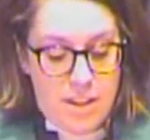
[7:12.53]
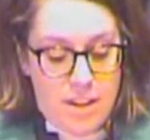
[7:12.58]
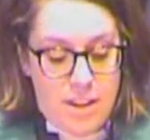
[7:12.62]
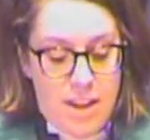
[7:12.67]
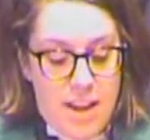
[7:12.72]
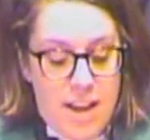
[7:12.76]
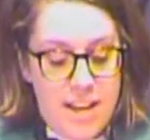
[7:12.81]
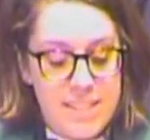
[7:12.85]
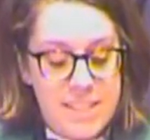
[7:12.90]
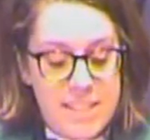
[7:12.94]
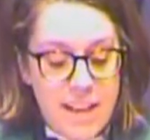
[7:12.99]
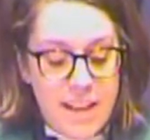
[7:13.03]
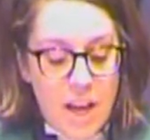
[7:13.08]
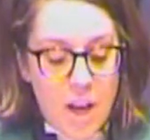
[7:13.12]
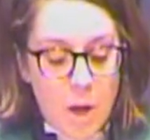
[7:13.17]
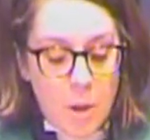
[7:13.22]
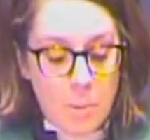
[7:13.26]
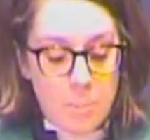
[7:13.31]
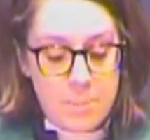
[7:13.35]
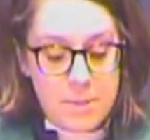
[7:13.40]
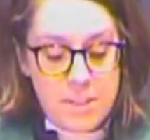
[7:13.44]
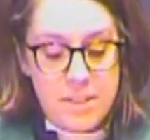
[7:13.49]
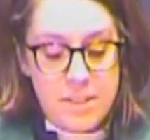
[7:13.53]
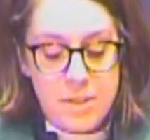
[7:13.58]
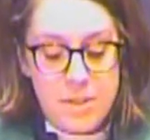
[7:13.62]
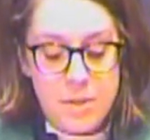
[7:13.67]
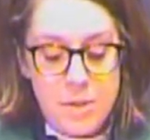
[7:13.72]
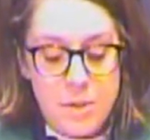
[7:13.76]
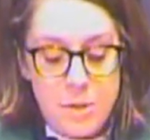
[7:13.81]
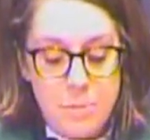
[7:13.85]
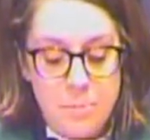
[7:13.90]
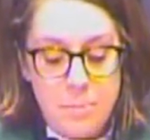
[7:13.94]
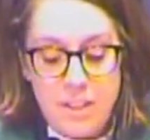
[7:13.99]
as they helped in
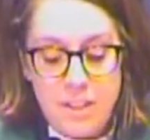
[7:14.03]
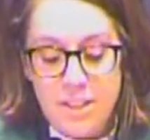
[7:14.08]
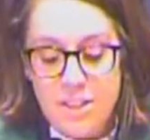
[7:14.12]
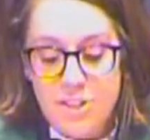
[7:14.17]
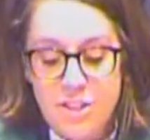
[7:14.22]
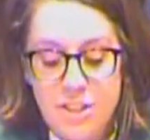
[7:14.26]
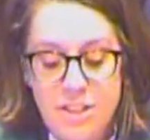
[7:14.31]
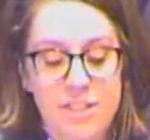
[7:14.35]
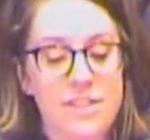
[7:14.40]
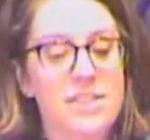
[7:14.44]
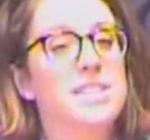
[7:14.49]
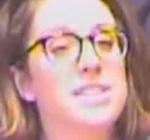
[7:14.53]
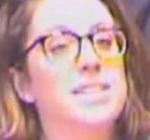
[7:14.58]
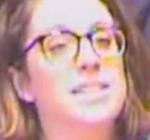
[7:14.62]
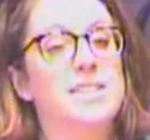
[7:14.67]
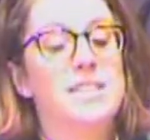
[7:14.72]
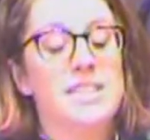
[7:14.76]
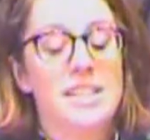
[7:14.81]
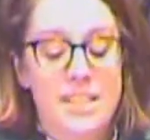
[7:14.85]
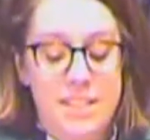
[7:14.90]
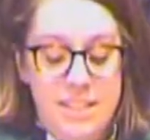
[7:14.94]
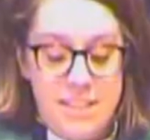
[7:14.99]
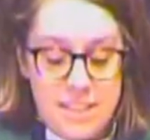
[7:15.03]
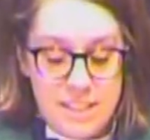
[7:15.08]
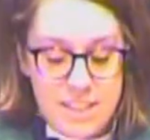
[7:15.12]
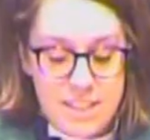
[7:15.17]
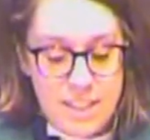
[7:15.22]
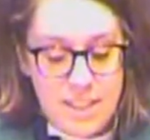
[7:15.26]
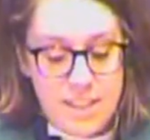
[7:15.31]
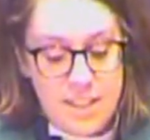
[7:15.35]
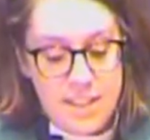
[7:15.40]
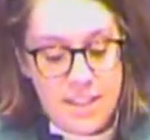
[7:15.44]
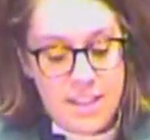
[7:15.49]
soup kitchens in
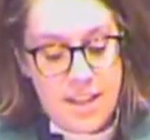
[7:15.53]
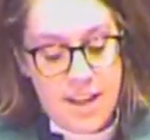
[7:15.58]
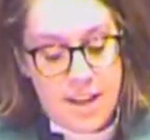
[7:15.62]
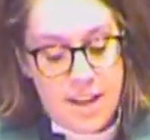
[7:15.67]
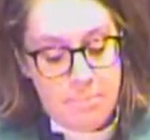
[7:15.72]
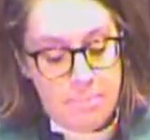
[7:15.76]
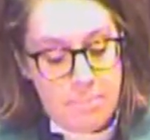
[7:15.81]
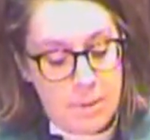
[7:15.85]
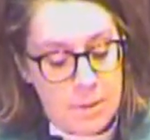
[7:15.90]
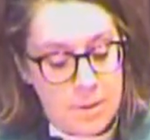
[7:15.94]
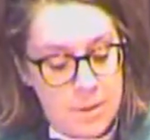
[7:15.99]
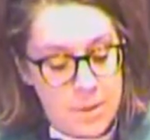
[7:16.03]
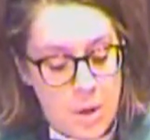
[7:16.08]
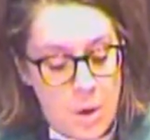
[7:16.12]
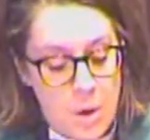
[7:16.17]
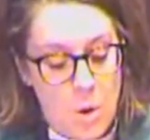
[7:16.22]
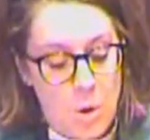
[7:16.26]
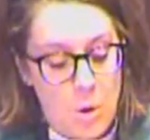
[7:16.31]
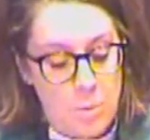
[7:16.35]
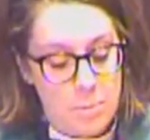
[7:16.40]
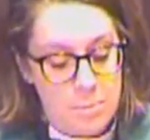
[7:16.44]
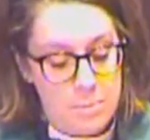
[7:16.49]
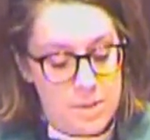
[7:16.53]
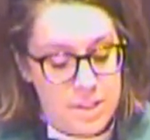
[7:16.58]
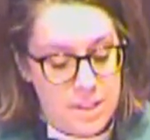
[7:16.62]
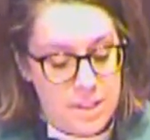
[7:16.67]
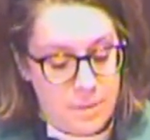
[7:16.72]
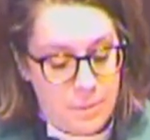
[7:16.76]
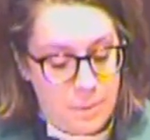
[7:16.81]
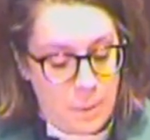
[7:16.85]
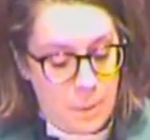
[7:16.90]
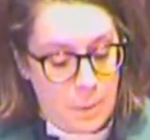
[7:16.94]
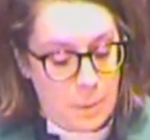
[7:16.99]
D.C. and built homes
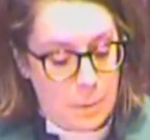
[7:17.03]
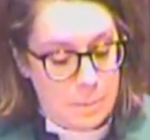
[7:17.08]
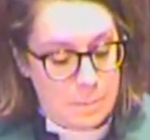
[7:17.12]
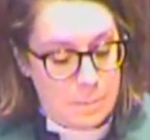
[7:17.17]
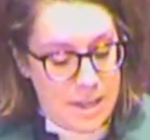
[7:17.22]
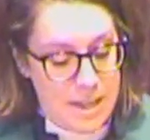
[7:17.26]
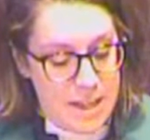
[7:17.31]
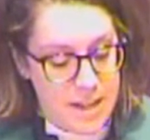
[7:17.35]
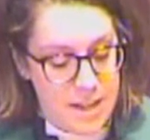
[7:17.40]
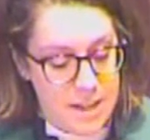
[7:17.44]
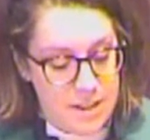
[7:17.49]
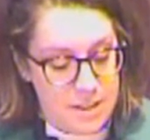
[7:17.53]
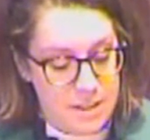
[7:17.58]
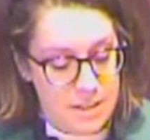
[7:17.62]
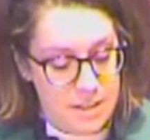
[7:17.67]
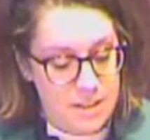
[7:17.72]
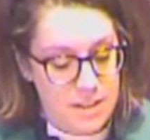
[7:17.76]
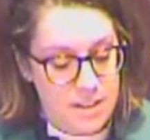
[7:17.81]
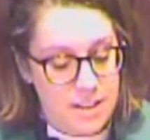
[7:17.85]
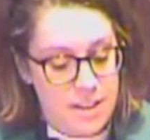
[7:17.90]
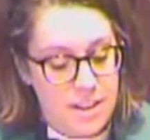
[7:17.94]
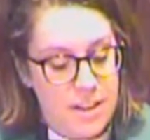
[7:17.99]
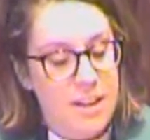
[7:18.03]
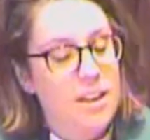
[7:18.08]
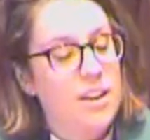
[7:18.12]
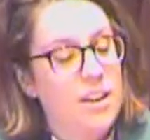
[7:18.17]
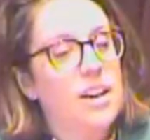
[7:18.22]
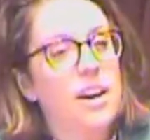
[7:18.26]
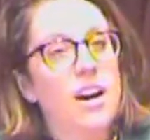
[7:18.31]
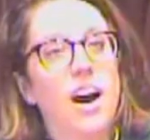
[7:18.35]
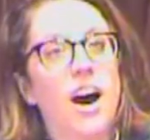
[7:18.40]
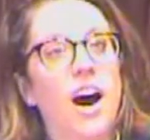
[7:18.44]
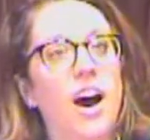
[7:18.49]
in rural Maine.
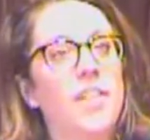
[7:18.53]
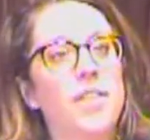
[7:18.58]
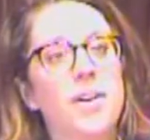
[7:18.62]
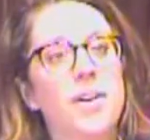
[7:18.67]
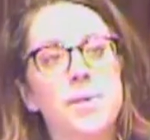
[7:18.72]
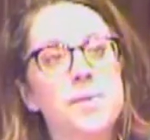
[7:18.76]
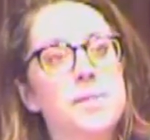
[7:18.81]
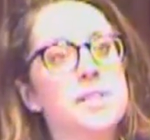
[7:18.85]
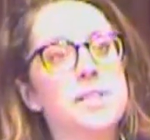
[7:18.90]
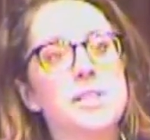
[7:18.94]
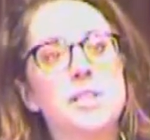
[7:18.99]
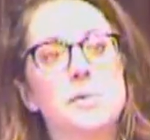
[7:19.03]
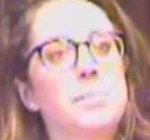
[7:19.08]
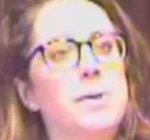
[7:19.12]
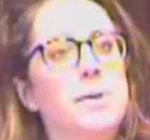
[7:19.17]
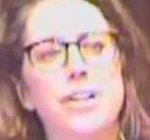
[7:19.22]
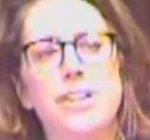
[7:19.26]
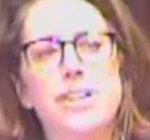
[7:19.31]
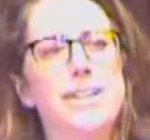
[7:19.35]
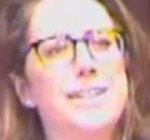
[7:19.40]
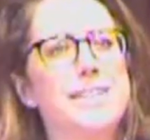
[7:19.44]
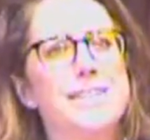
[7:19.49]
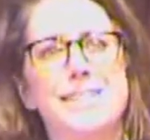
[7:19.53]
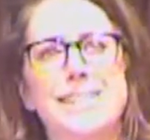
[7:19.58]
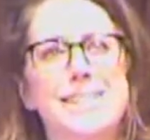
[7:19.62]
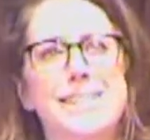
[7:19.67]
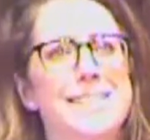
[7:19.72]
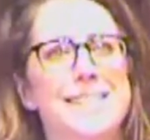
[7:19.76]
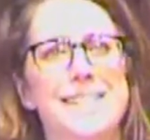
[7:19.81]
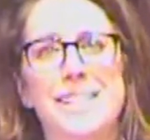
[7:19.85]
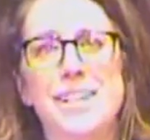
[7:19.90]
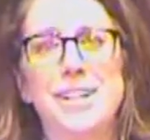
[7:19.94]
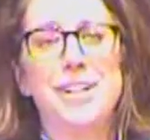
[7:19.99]
And those
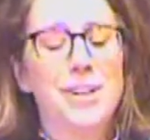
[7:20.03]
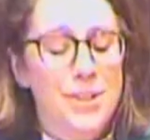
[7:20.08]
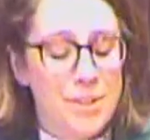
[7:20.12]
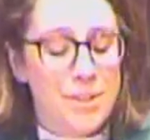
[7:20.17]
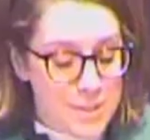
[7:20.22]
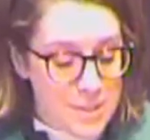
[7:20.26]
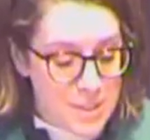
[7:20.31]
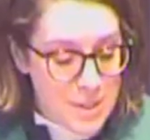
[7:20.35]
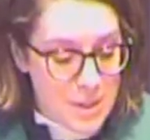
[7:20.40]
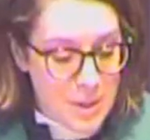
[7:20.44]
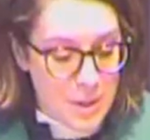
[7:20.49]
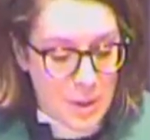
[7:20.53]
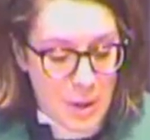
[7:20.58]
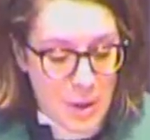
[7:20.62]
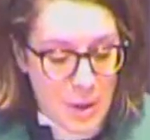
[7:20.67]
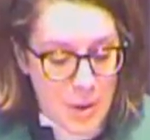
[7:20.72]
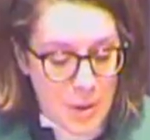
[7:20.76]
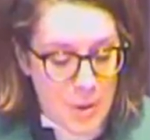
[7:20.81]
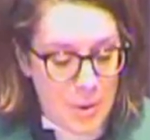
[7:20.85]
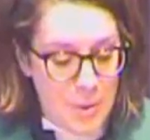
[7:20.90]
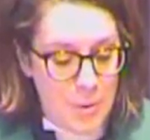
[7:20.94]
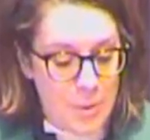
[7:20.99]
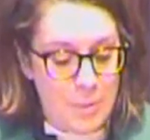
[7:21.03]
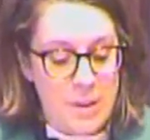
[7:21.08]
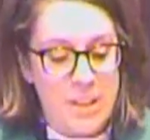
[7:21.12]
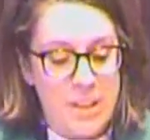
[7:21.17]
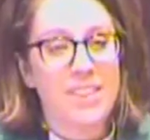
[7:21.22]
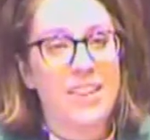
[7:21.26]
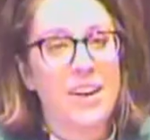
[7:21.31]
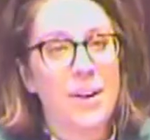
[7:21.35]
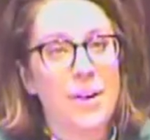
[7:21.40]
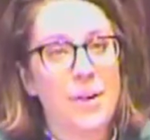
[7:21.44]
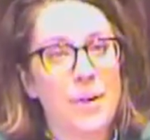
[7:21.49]
experiences years ago
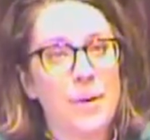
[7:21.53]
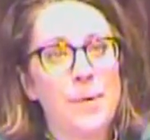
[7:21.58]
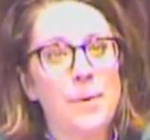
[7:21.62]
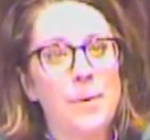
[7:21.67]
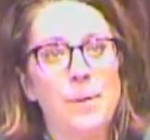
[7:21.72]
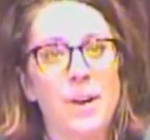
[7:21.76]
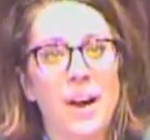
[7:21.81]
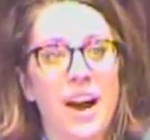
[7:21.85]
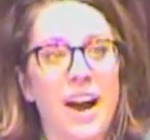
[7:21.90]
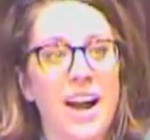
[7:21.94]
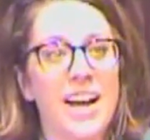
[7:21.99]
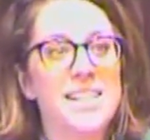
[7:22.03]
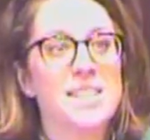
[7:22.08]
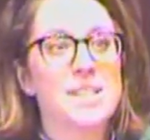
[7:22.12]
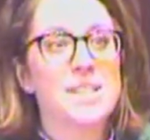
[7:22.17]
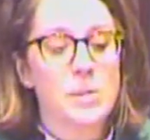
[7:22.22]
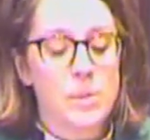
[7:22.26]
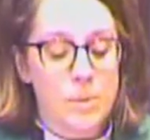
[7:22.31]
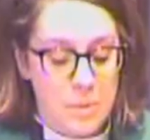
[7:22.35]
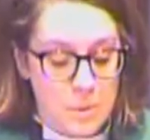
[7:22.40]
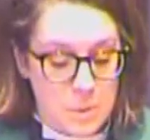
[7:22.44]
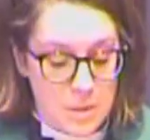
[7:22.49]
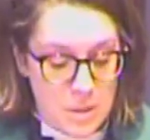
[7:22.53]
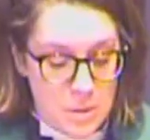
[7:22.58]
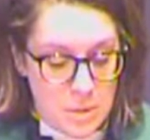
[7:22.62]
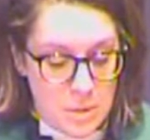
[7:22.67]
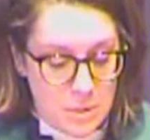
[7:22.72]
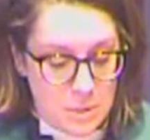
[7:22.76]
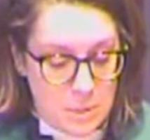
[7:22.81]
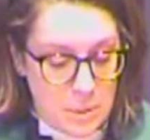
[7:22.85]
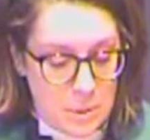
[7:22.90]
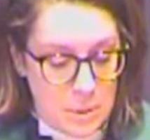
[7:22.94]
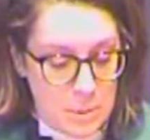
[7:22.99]
with their own high school
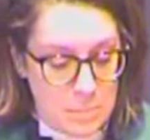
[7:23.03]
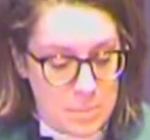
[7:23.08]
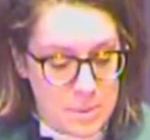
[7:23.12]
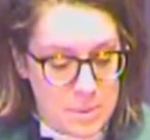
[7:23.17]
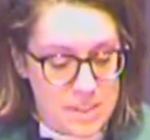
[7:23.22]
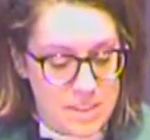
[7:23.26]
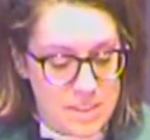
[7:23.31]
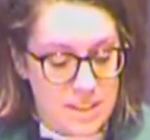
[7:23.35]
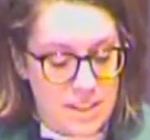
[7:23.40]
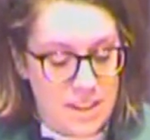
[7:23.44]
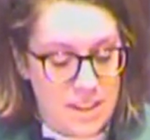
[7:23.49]
youth groups,